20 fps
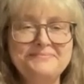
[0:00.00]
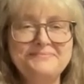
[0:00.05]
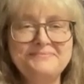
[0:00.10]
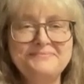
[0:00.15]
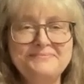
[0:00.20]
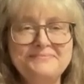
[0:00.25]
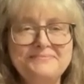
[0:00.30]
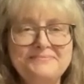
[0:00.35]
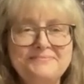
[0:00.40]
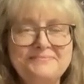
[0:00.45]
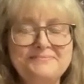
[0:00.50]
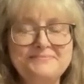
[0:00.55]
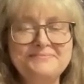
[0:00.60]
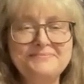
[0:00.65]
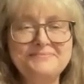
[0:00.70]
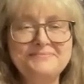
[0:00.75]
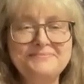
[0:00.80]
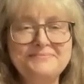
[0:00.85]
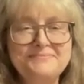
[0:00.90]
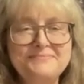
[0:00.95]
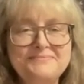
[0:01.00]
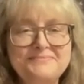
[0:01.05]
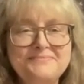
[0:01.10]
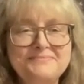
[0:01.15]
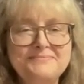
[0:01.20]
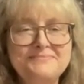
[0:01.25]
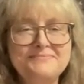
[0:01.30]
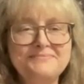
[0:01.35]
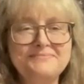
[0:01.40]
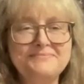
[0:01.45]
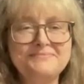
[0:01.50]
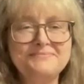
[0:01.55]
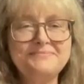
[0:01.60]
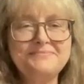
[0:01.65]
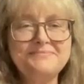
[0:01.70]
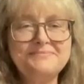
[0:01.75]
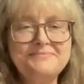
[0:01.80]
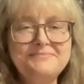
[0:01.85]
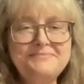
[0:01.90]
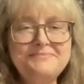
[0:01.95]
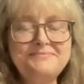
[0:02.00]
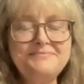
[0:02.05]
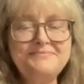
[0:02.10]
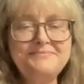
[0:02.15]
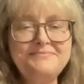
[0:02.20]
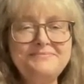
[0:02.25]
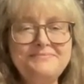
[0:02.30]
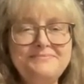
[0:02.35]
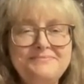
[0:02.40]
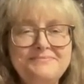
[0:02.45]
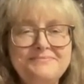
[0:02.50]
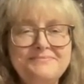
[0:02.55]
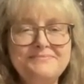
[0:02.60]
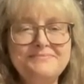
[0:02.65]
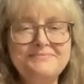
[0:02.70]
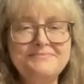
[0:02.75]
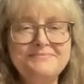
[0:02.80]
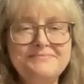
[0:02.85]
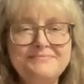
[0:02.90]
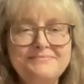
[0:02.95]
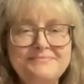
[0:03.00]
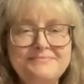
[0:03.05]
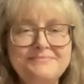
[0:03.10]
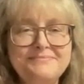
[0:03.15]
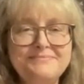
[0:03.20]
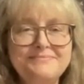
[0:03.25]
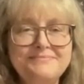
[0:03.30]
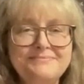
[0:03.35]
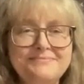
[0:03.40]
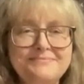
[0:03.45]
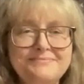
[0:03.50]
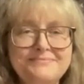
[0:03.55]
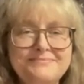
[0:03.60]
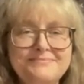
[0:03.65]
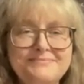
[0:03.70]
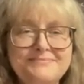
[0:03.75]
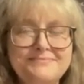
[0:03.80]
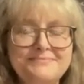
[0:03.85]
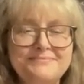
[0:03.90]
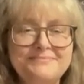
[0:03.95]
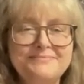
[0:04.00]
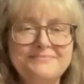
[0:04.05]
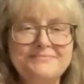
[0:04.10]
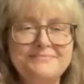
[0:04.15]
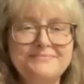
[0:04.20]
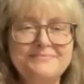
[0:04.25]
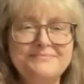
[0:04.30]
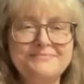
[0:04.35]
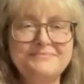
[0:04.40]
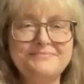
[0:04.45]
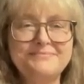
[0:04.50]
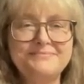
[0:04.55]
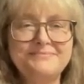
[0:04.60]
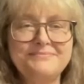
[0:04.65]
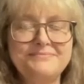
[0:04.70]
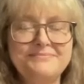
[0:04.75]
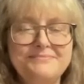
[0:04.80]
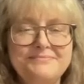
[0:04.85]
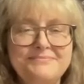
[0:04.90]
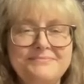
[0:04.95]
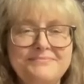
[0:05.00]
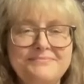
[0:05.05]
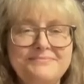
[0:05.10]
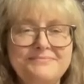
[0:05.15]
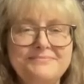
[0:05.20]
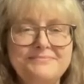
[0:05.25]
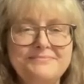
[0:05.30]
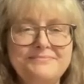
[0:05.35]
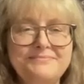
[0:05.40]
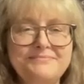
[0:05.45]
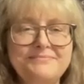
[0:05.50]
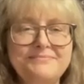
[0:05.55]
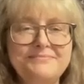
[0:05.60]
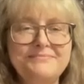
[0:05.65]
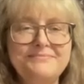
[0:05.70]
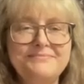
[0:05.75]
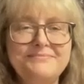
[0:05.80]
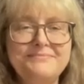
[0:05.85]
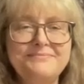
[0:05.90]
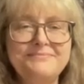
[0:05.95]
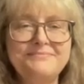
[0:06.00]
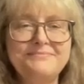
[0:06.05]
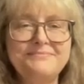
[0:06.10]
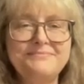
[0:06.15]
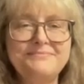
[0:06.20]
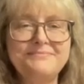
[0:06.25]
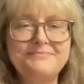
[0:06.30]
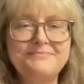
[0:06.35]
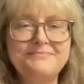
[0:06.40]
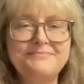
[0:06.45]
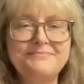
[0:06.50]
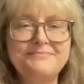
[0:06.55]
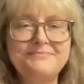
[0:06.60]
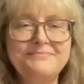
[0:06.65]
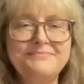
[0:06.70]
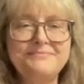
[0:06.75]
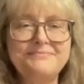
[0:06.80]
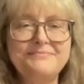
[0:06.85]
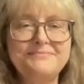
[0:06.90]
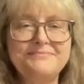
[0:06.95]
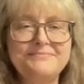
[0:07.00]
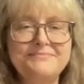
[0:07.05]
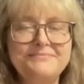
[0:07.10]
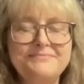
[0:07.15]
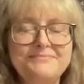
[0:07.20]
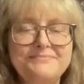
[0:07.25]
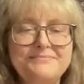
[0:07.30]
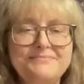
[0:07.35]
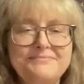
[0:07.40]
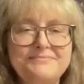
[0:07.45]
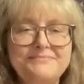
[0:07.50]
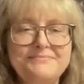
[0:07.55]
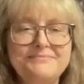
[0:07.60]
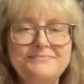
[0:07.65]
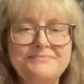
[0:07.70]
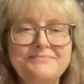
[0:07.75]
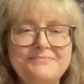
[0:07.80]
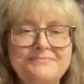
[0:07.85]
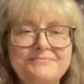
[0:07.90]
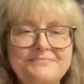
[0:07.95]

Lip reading: [no speech]